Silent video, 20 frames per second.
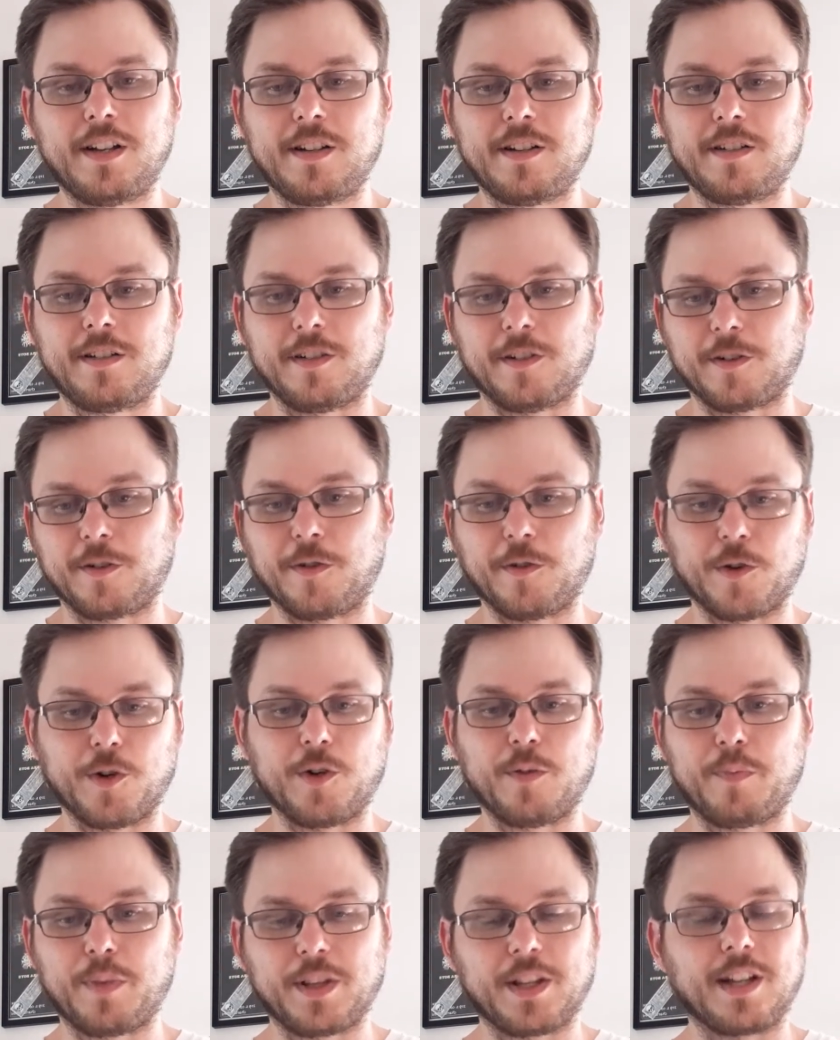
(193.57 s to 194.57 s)

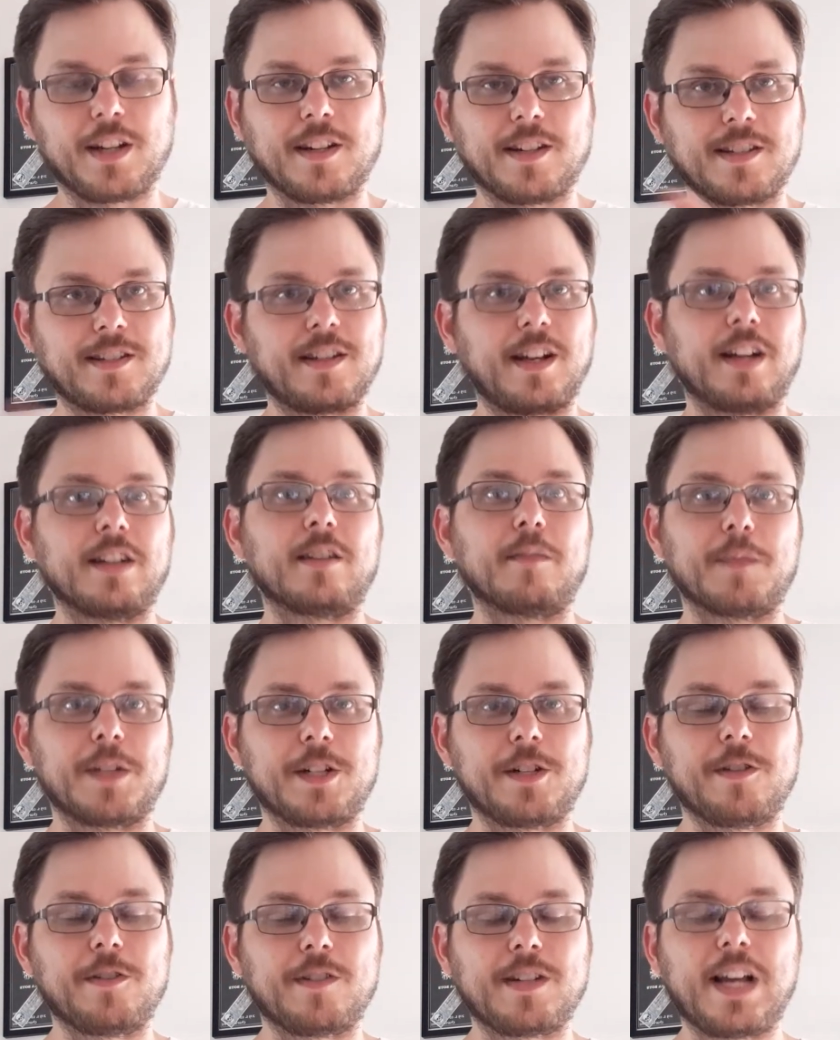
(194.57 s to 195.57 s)
group and then assign them to
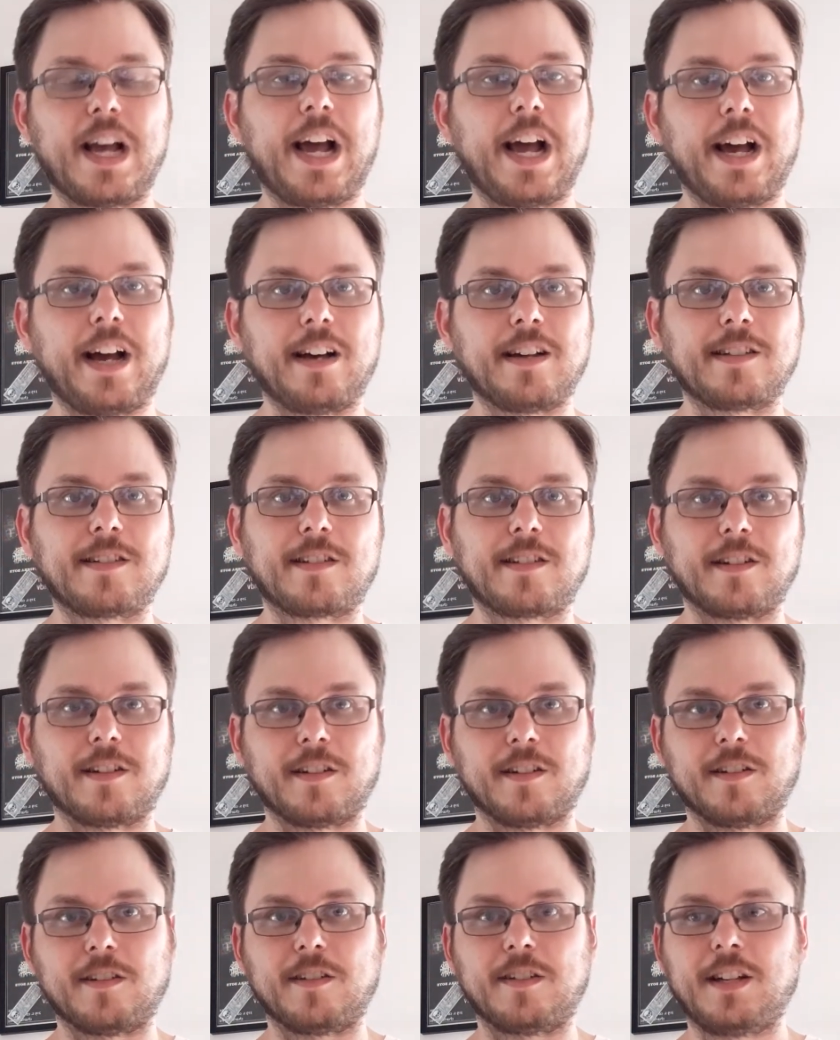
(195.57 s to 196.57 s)
do tasks
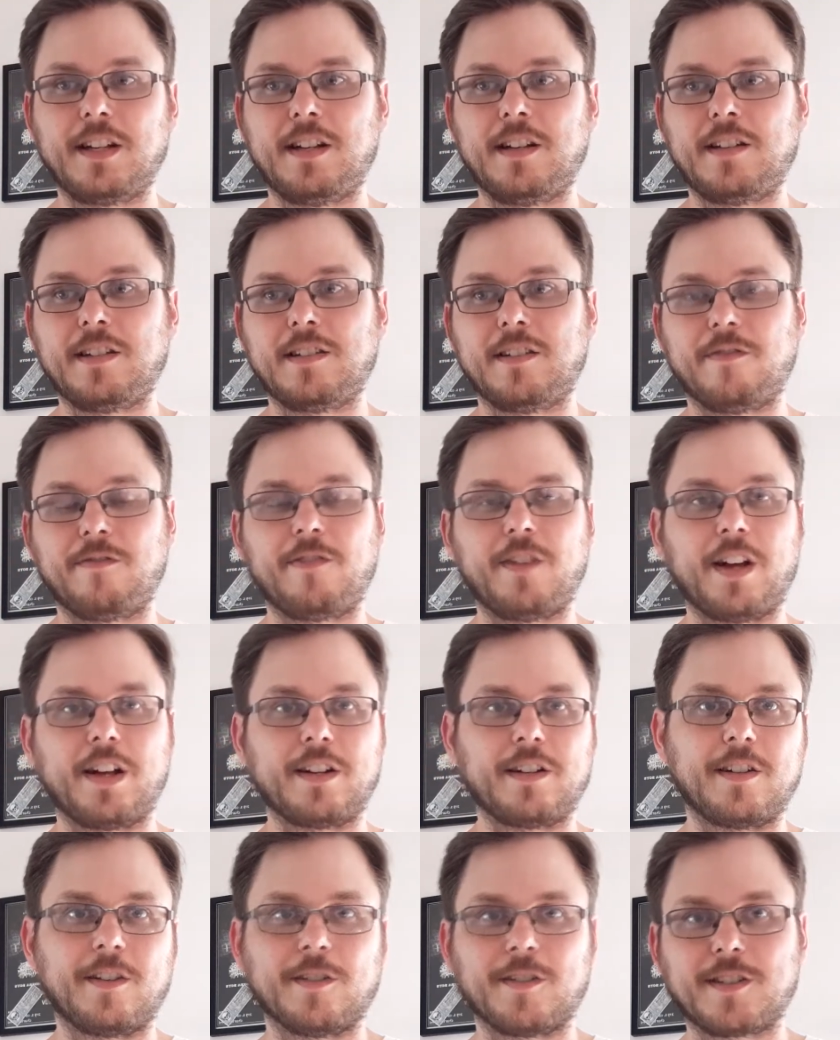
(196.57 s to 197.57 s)
and
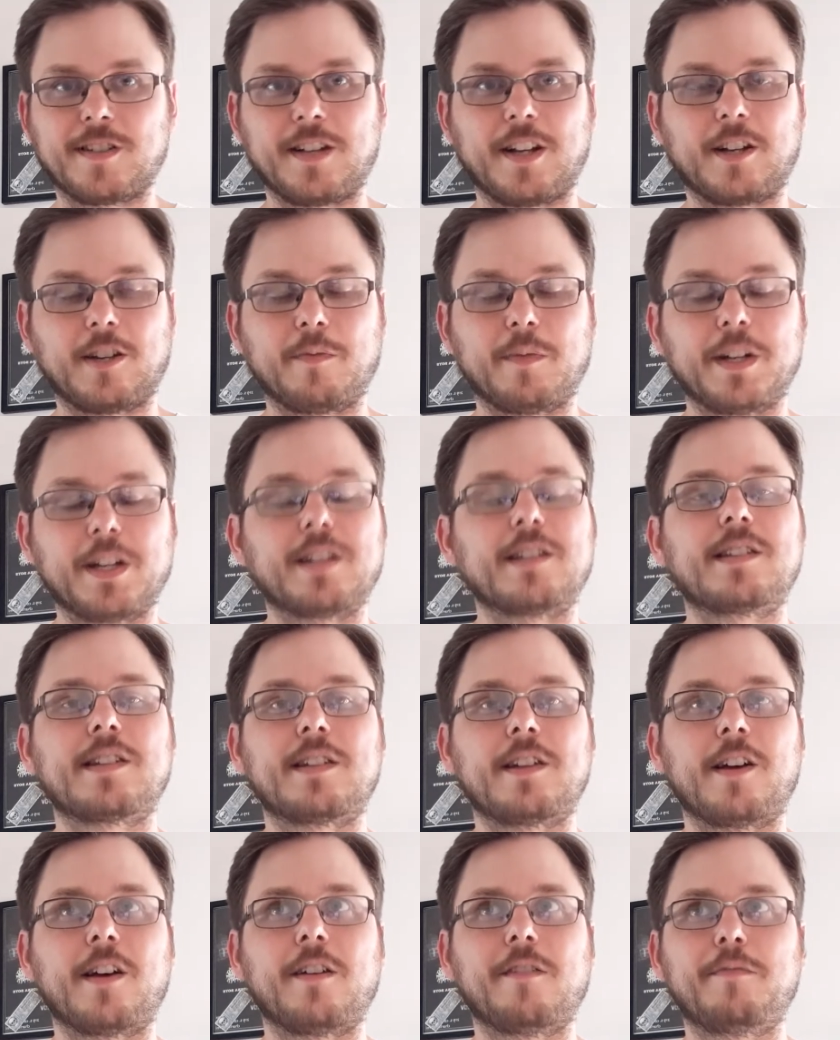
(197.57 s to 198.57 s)
defend your settlement and
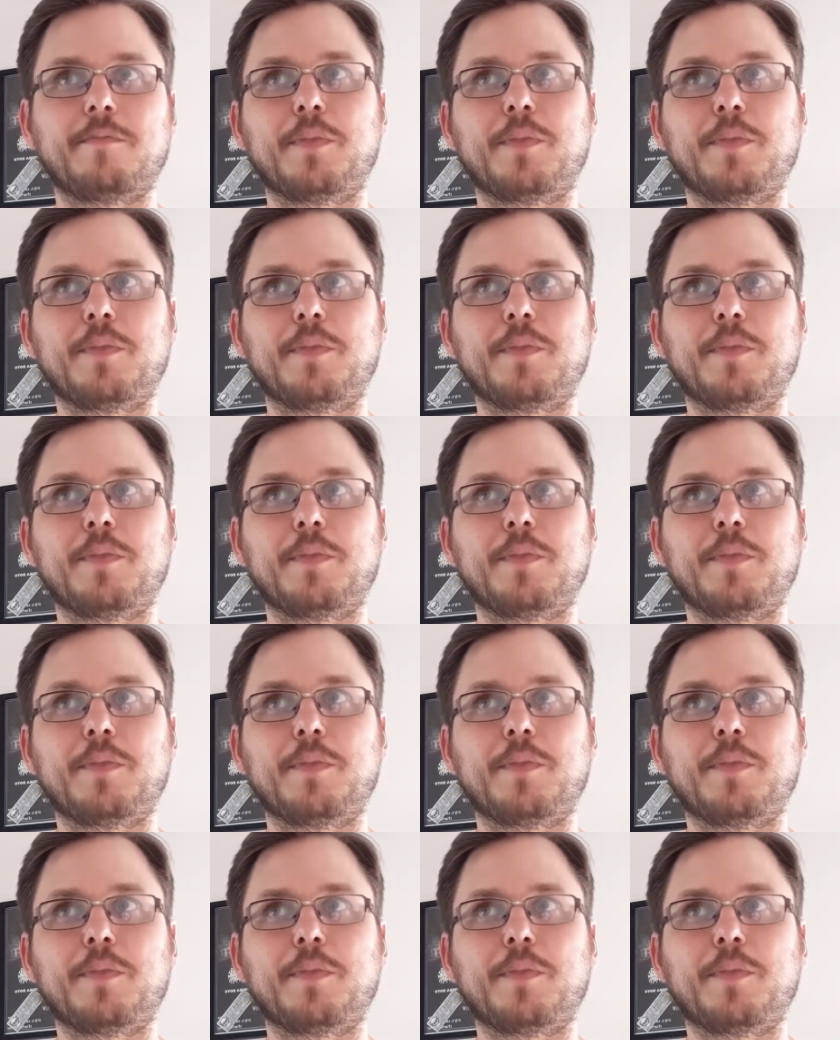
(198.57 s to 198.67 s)
stuff.